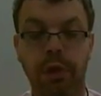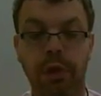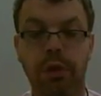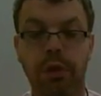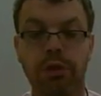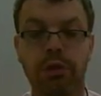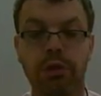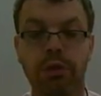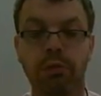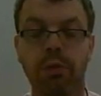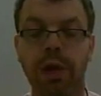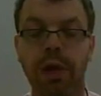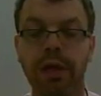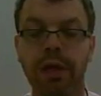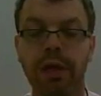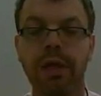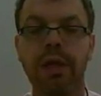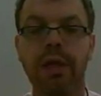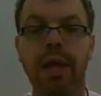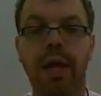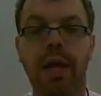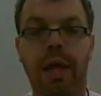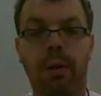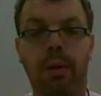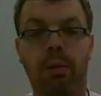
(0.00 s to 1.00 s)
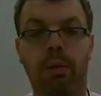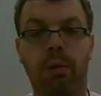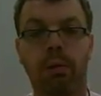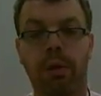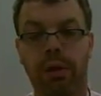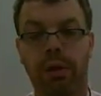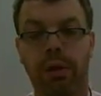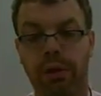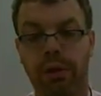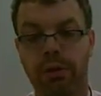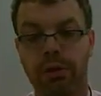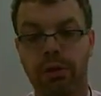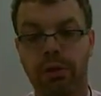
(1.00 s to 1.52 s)
So right now what we're
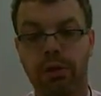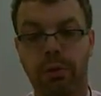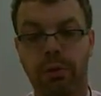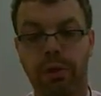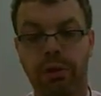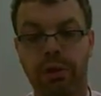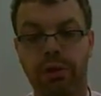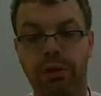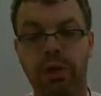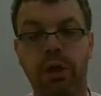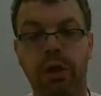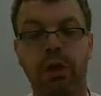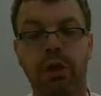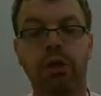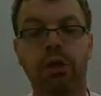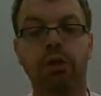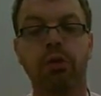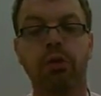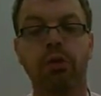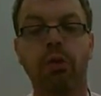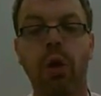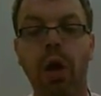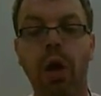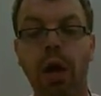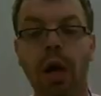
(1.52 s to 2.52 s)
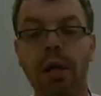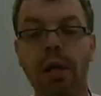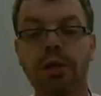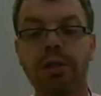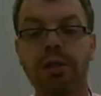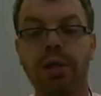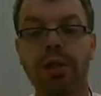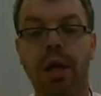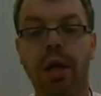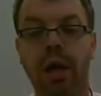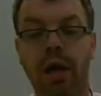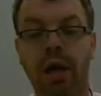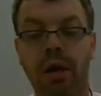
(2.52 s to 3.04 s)
going to do is
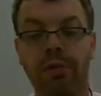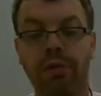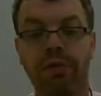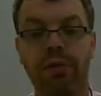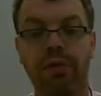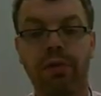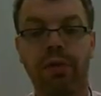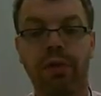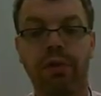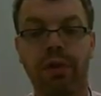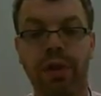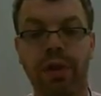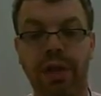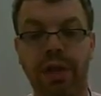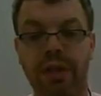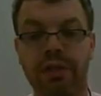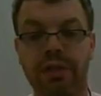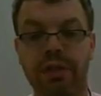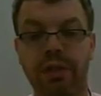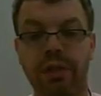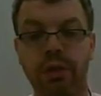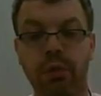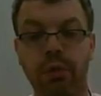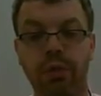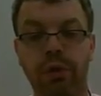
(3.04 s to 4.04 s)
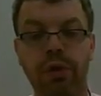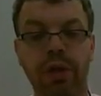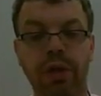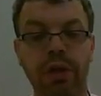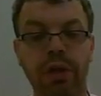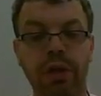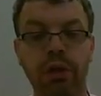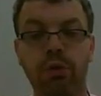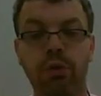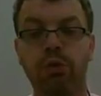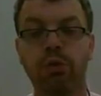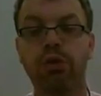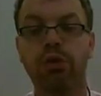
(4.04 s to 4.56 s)
cross off the things that you think
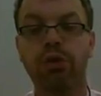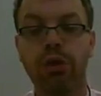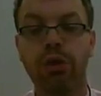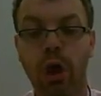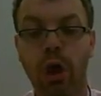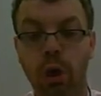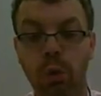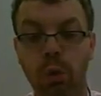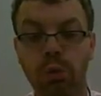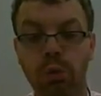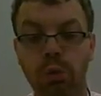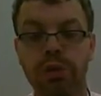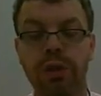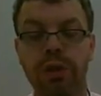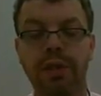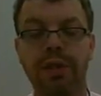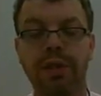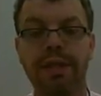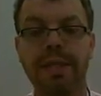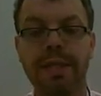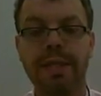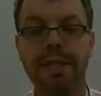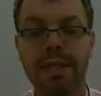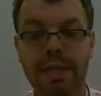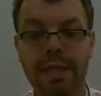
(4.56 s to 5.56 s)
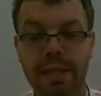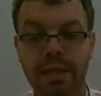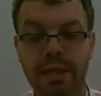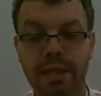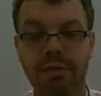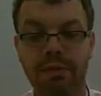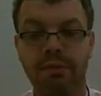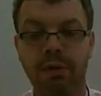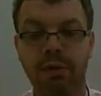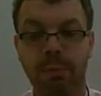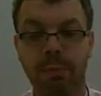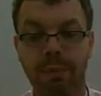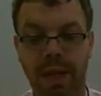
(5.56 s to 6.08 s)
you don't need
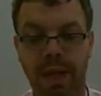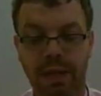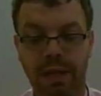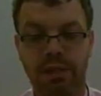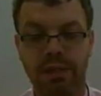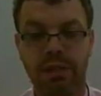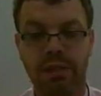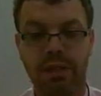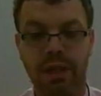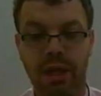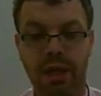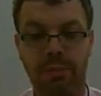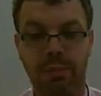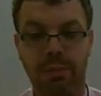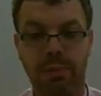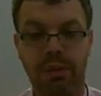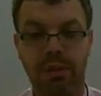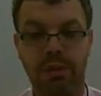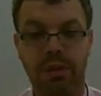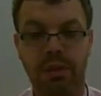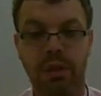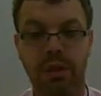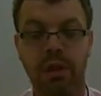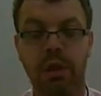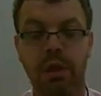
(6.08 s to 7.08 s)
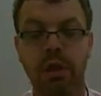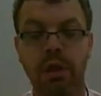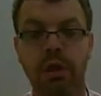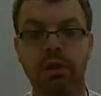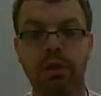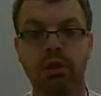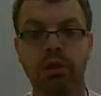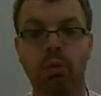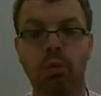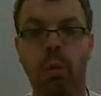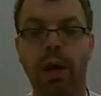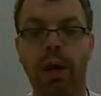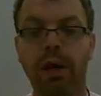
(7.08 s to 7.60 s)
from that statement.
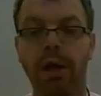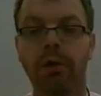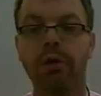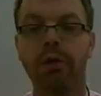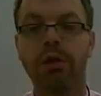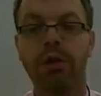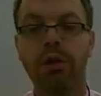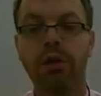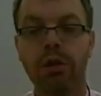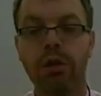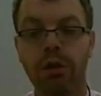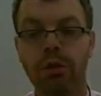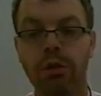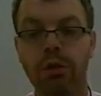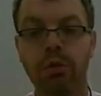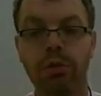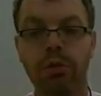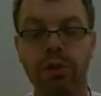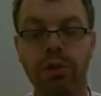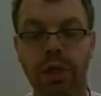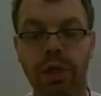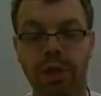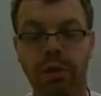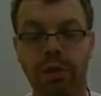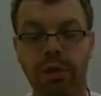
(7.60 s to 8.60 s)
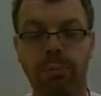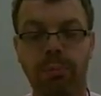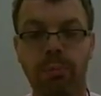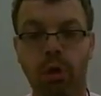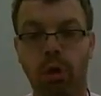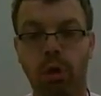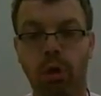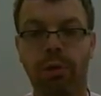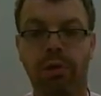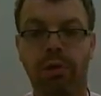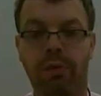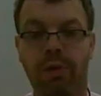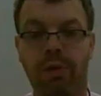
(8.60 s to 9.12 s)
So why don't you take a
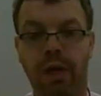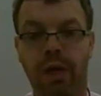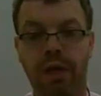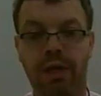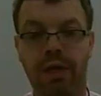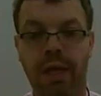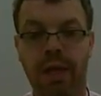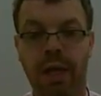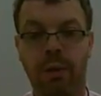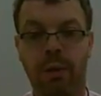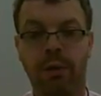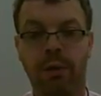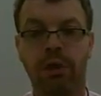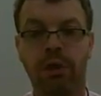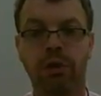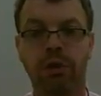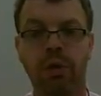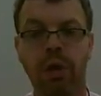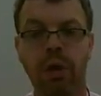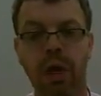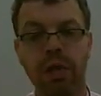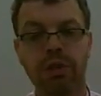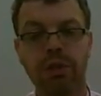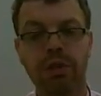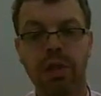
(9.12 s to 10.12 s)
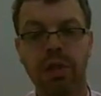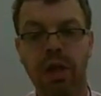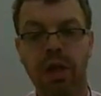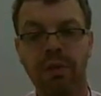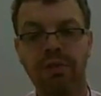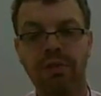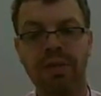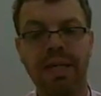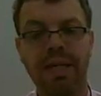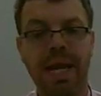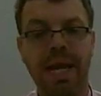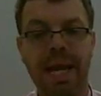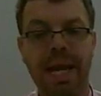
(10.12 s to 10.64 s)
moment right now and cross off
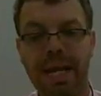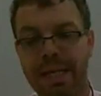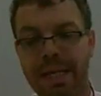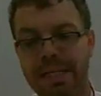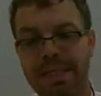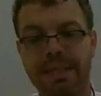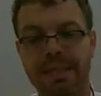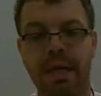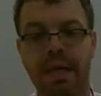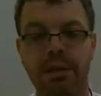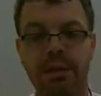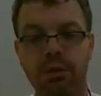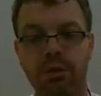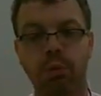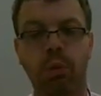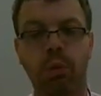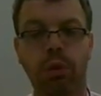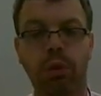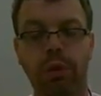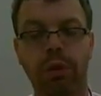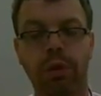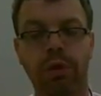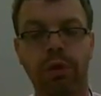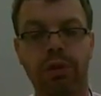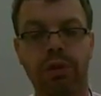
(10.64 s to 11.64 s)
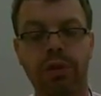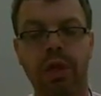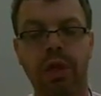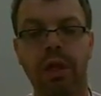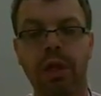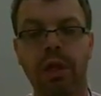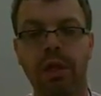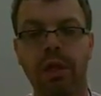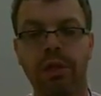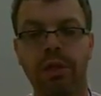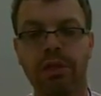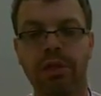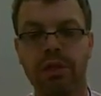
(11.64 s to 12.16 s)
the excess words,
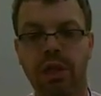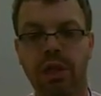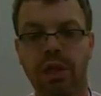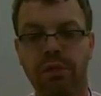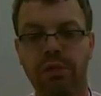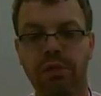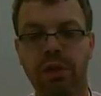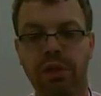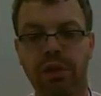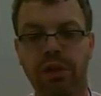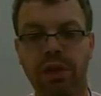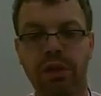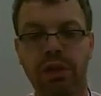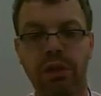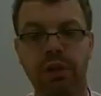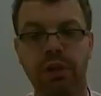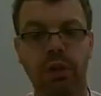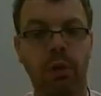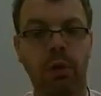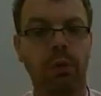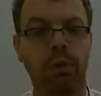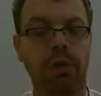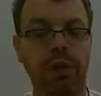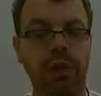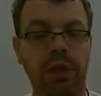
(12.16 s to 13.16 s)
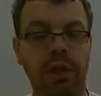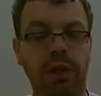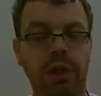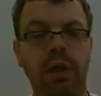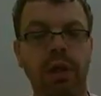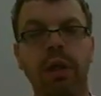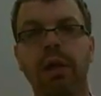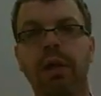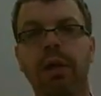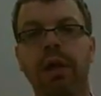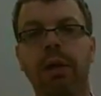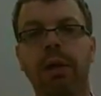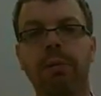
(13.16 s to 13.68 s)
the stuff you think you don't need.
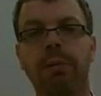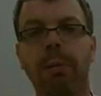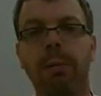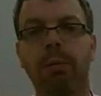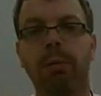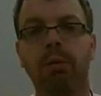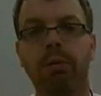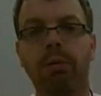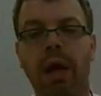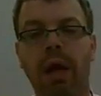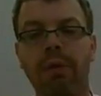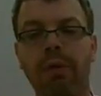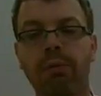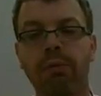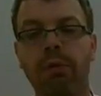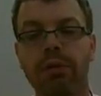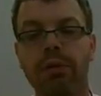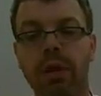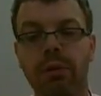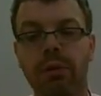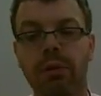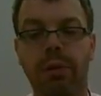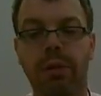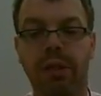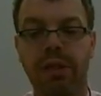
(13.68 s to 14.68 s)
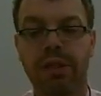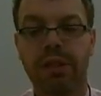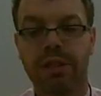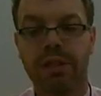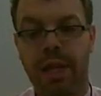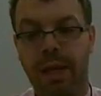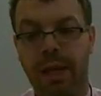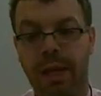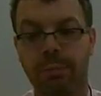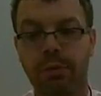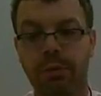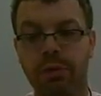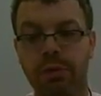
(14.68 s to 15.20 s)
And remember, when often we talk about
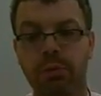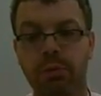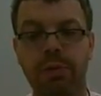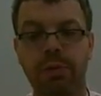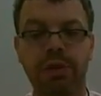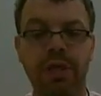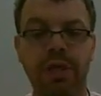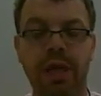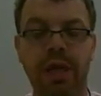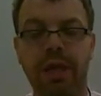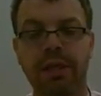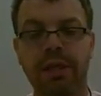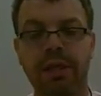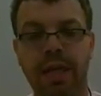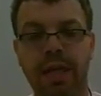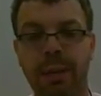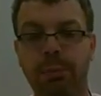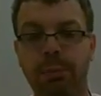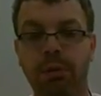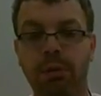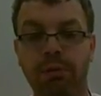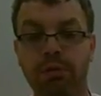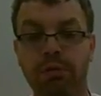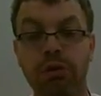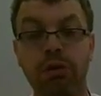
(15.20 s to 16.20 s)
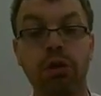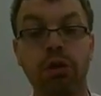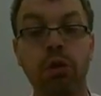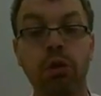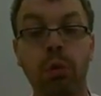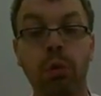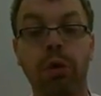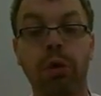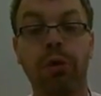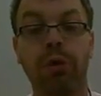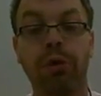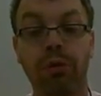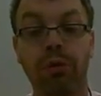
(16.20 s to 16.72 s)
examples, we say example of 2
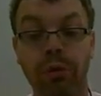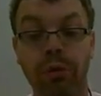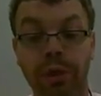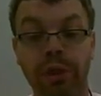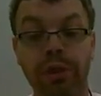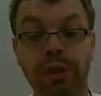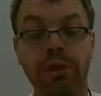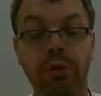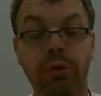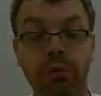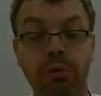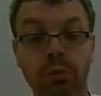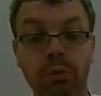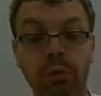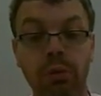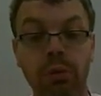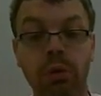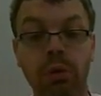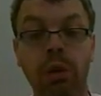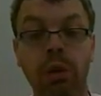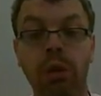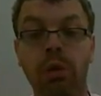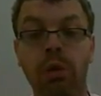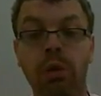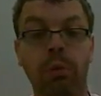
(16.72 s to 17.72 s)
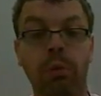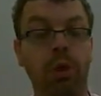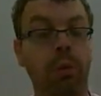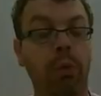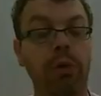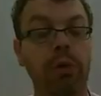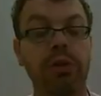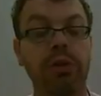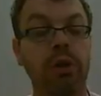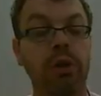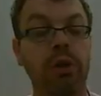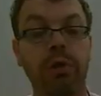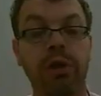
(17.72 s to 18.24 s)
or 3 is a rule. We
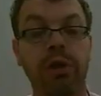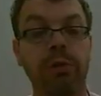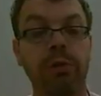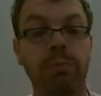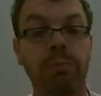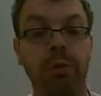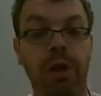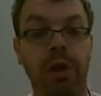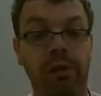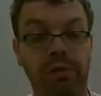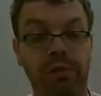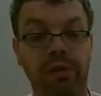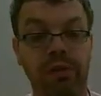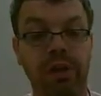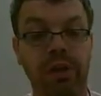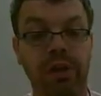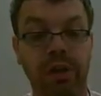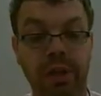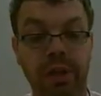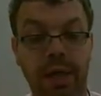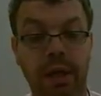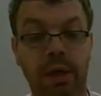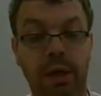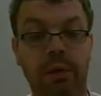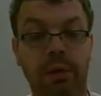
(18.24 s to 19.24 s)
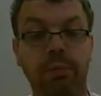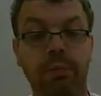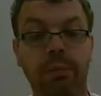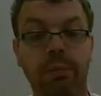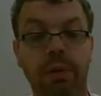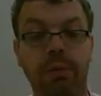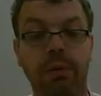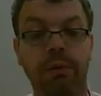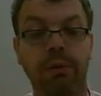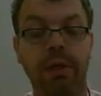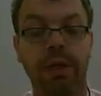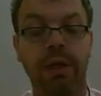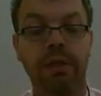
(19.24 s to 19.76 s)
always don't need to put everything down.
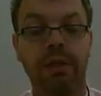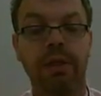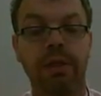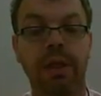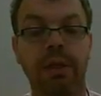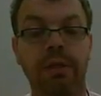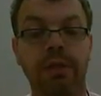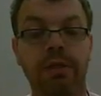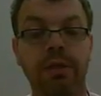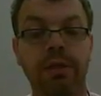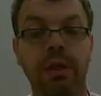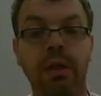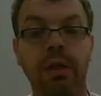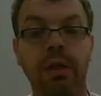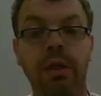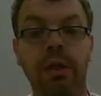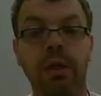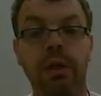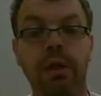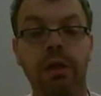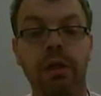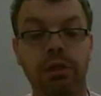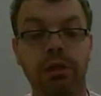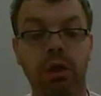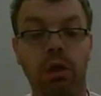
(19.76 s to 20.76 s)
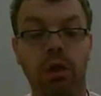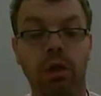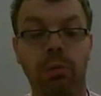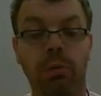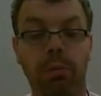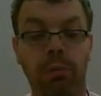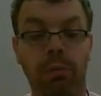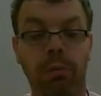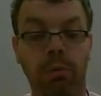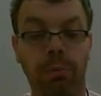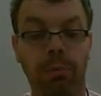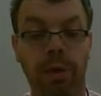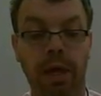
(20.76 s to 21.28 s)
Hint, hint.
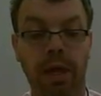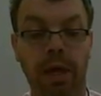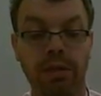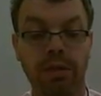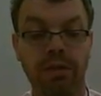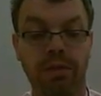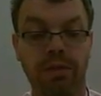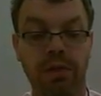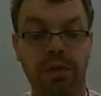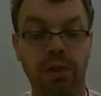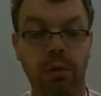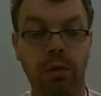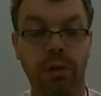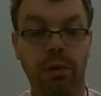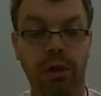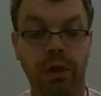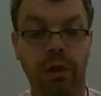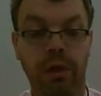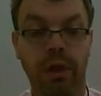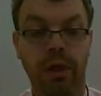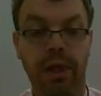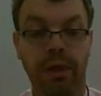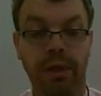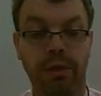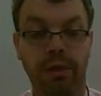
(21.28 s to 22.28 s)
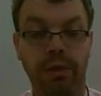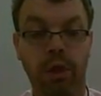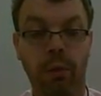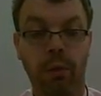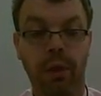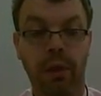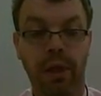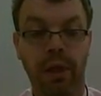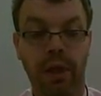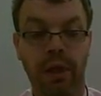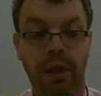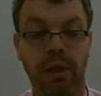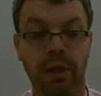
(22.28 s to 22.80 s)
So we'll pause the video here and go
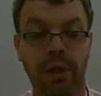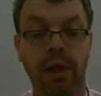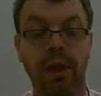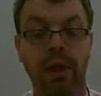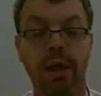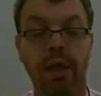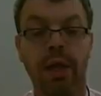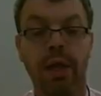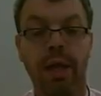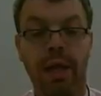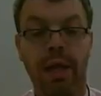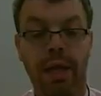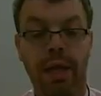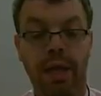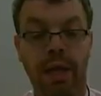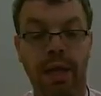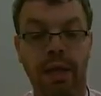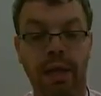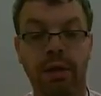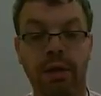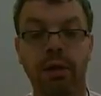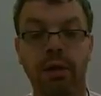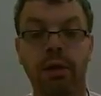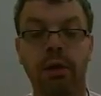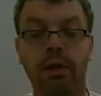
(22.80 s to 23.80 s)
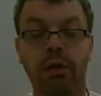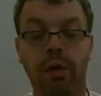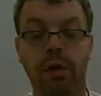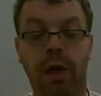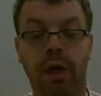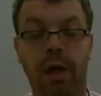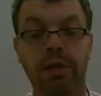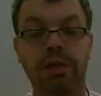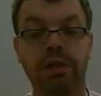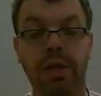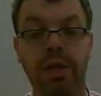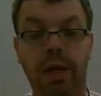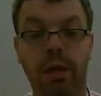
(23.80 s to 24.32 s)
ahead and
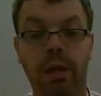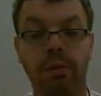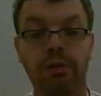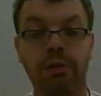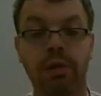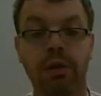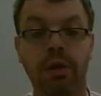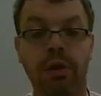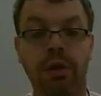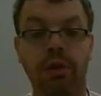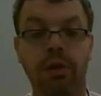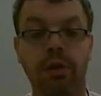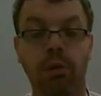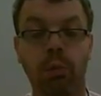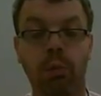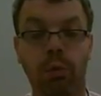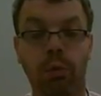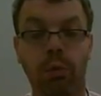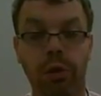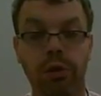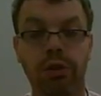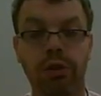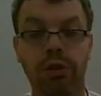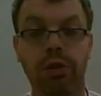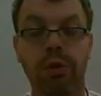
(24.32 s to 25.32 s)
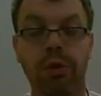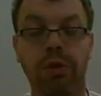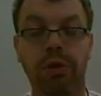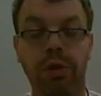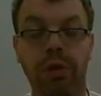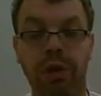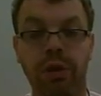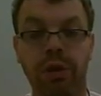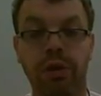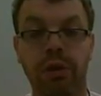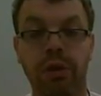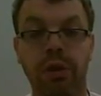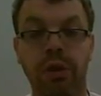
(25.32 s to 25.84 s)
cross out the words you
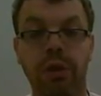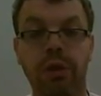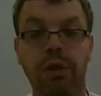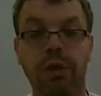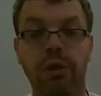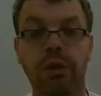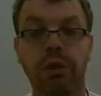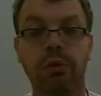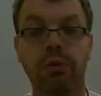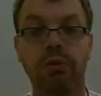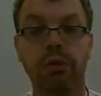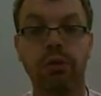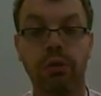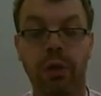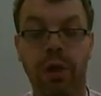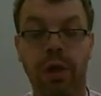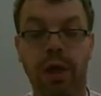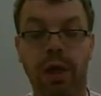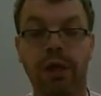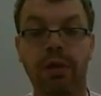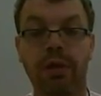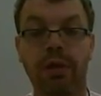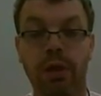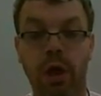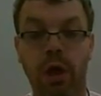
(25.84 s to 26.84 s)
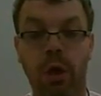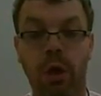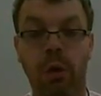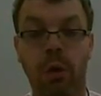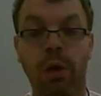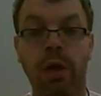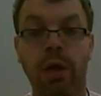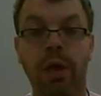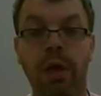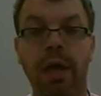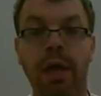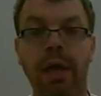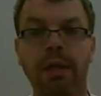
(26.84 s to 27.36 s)
think you do not know.
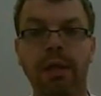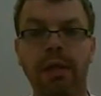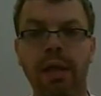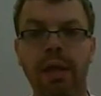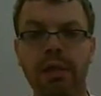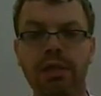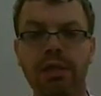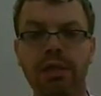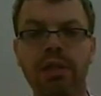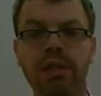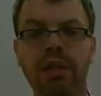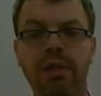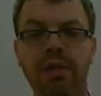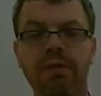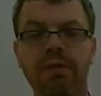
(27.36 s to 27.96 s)
And let's give